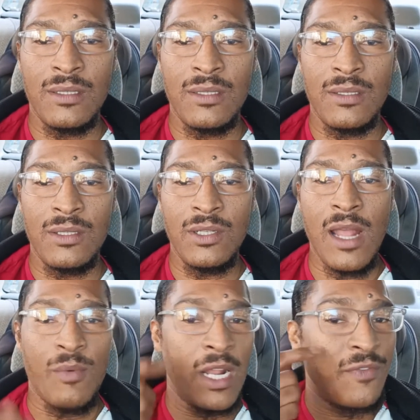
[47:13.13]
You're
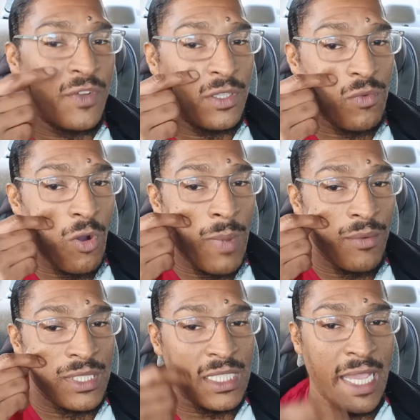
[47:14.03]
not ready for the robot
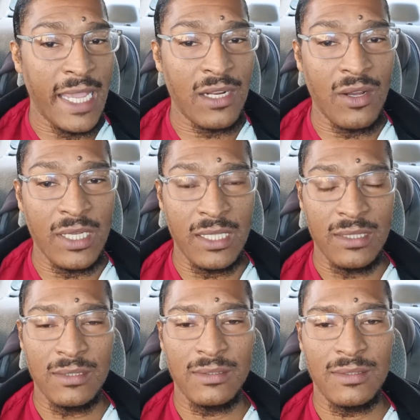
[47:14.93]
with skin on it.
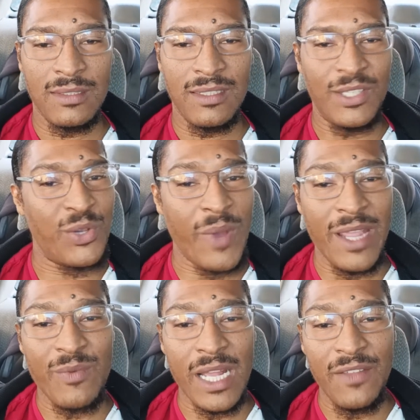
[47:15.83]
You
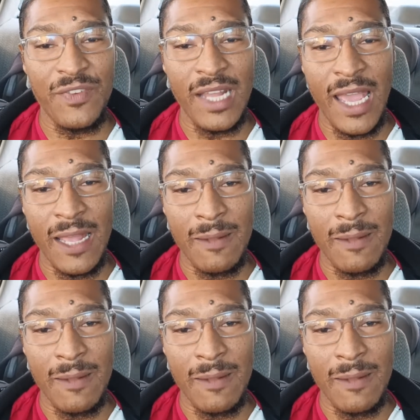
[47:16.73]
ain't ready for that.